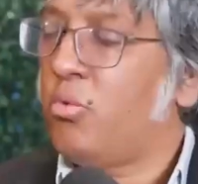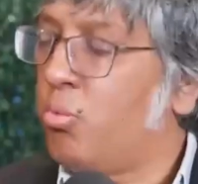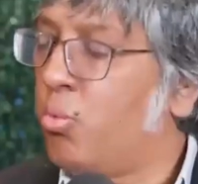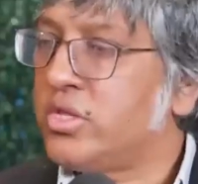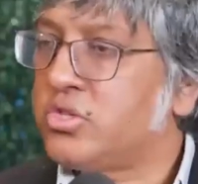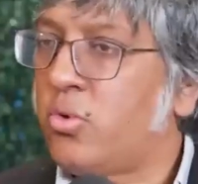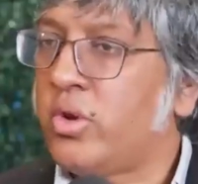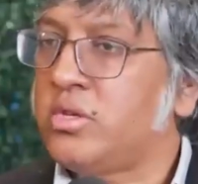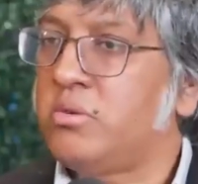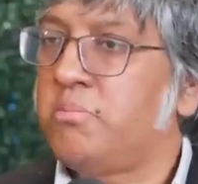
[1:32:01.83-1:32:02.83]
what's
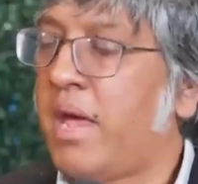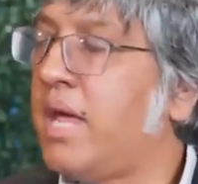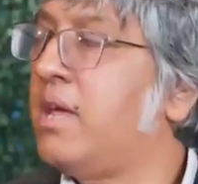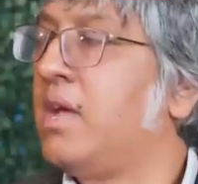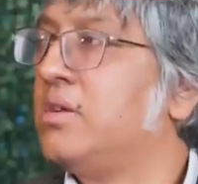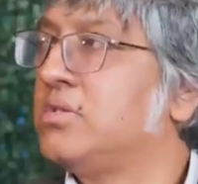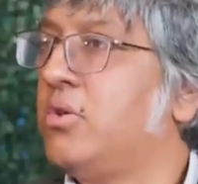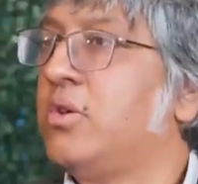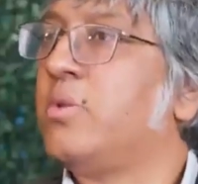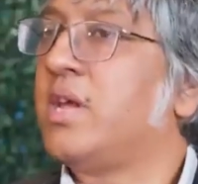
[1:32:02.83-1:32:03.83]
going to make it
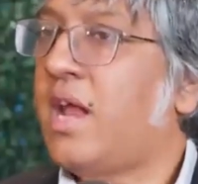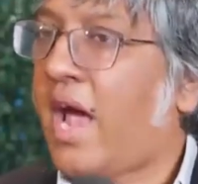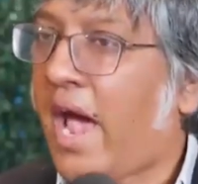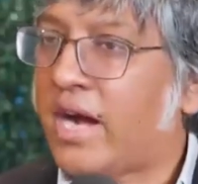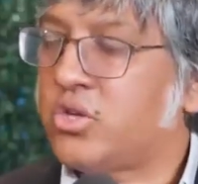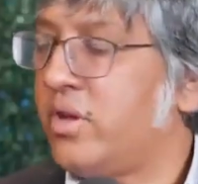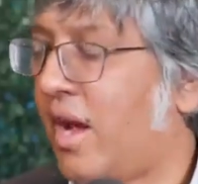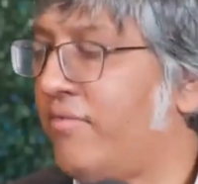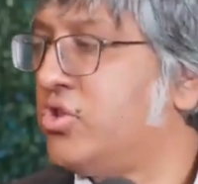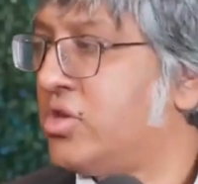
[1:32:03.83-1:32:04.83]
so that we can actually
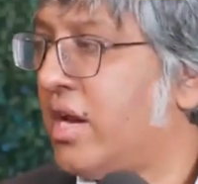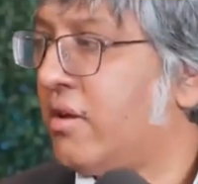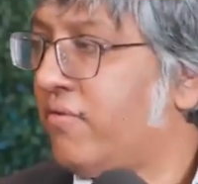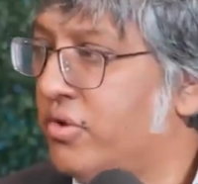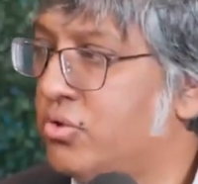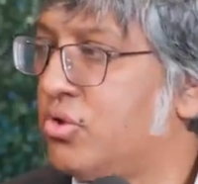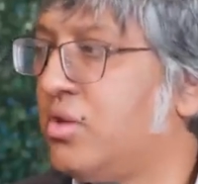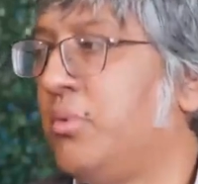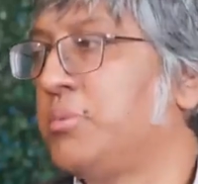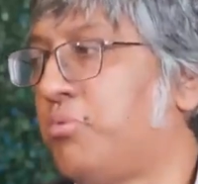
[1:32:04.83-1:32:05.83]
have the genetic future
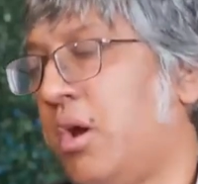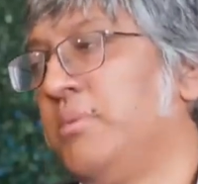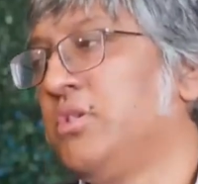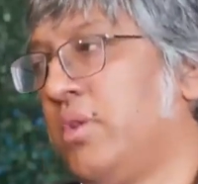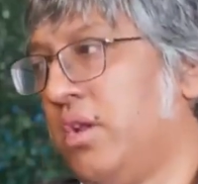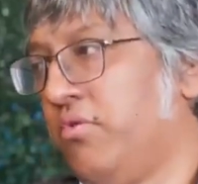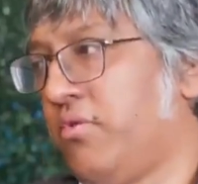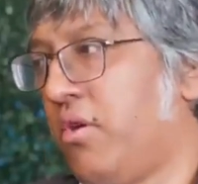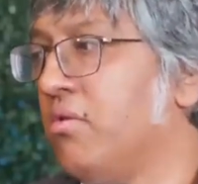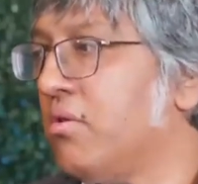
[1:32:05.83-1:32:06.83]
that was promised 20 years
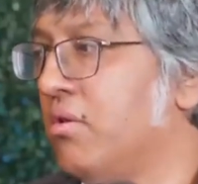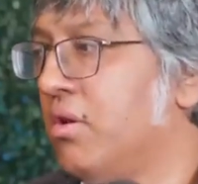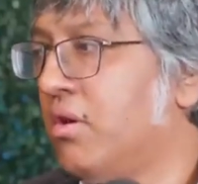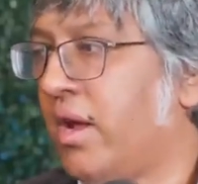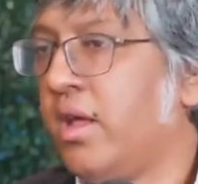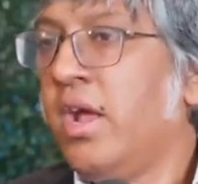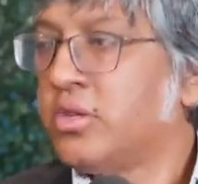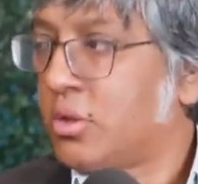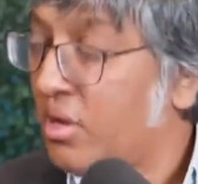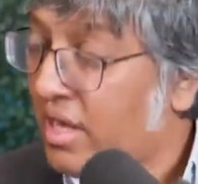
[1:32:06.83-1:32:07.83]
ago, right?
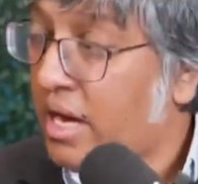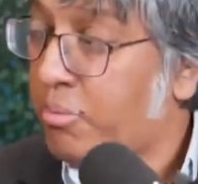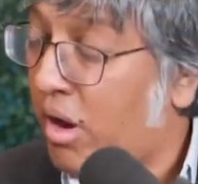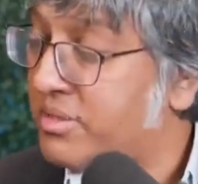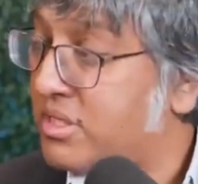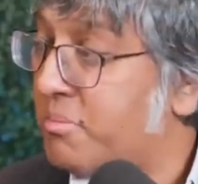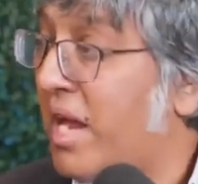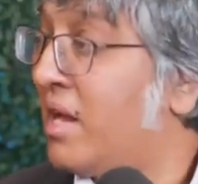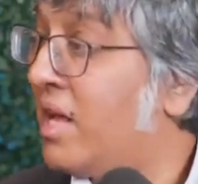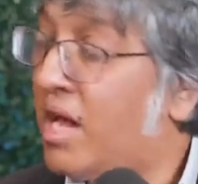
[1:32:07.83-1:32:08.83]
So there were a lot of promises
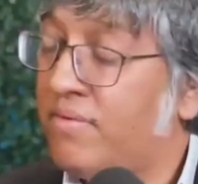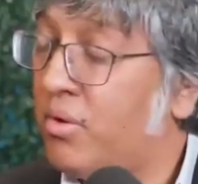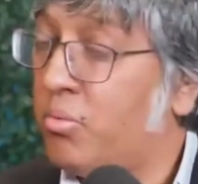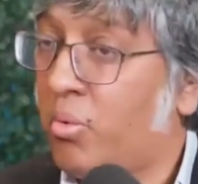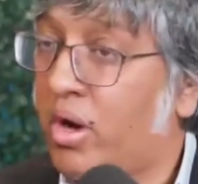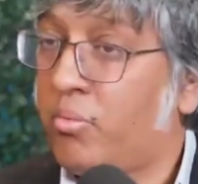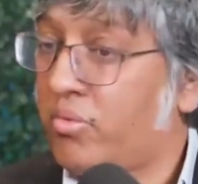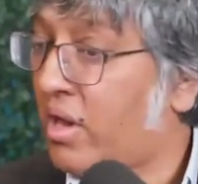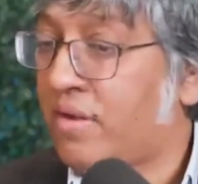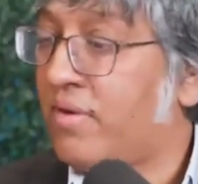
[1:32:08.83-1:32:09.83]
made. A lot of
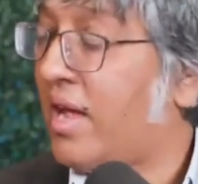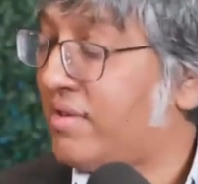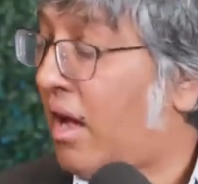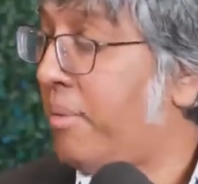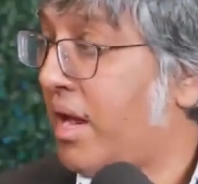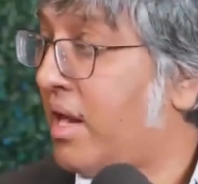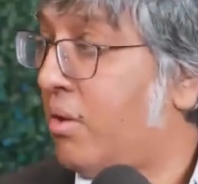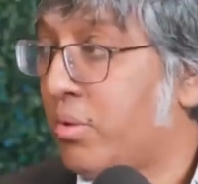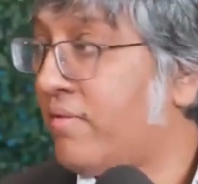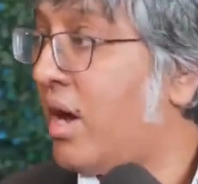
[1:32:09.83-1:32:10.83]
it has not panned
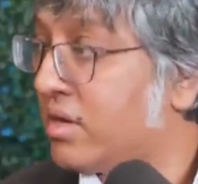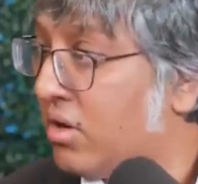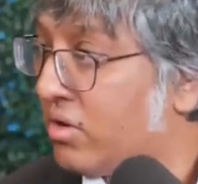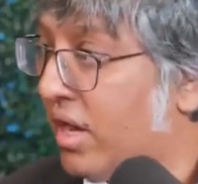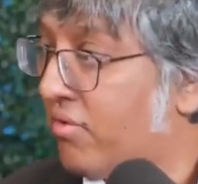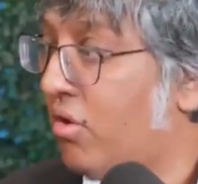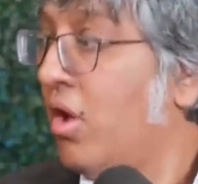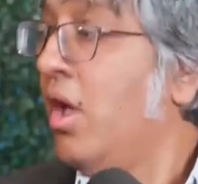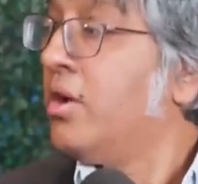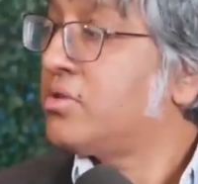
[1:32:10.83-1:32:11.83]
out. We have not cured cancer.
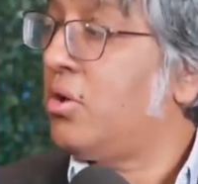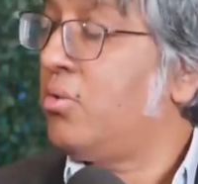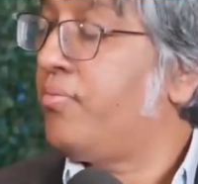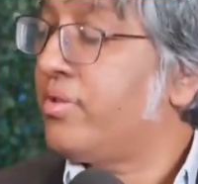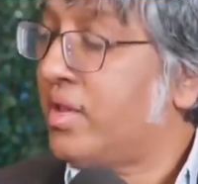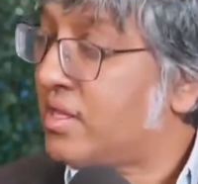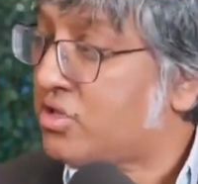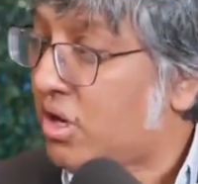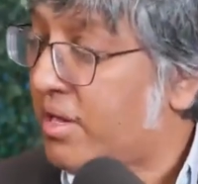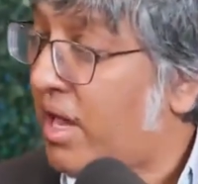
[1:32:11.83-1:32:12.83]
So let's
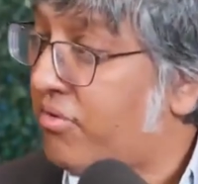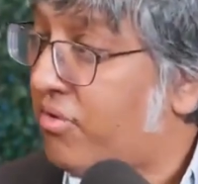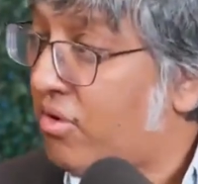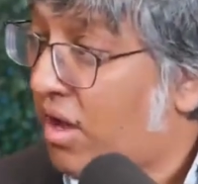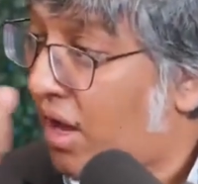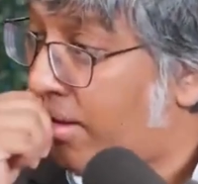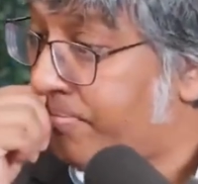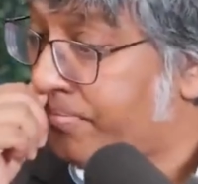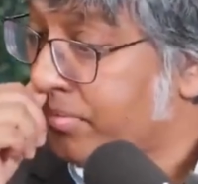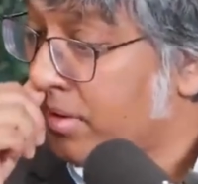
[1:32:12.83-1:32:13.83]
talk about cancer. A